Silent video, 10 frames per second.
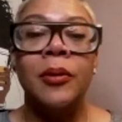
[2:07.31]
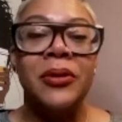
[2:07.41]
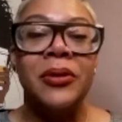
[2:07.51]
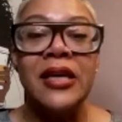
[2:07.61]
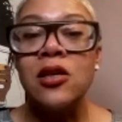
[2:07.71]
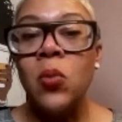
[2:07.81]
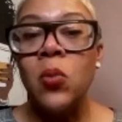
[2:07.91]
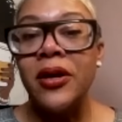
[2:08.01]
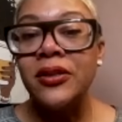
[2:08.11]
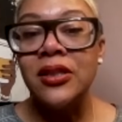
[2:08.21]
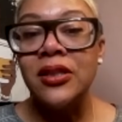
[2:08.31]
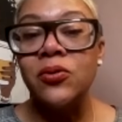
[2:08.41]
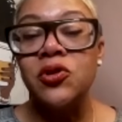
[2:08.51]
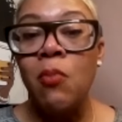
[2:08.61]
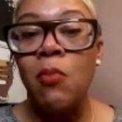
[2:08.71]
places where he's
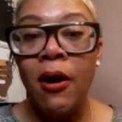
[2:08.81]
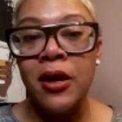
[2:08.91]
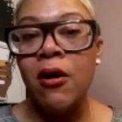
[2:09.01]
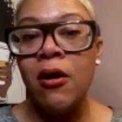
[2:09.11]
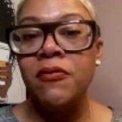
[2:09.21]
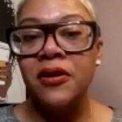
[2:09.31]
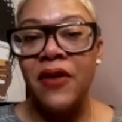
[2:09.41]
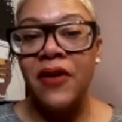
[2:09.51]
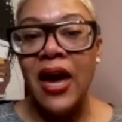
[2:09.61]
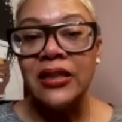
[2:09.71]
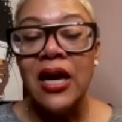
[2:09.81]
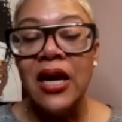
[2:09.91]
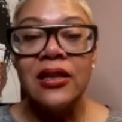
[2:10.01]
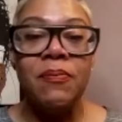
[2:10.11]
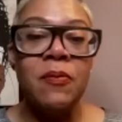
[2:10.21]
still smarting over the fact
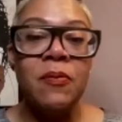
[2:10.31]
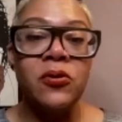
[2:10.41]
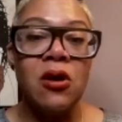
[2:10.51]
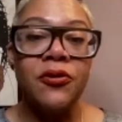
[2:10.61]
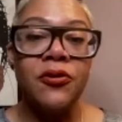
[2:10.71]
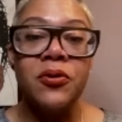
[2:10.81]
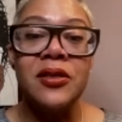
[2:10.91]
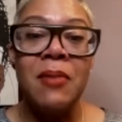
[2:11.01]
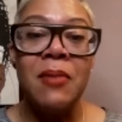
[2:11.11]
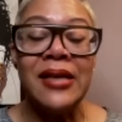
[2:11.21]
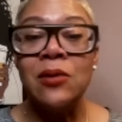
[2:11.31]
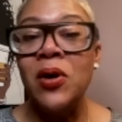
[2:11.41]
that people saw through his mess.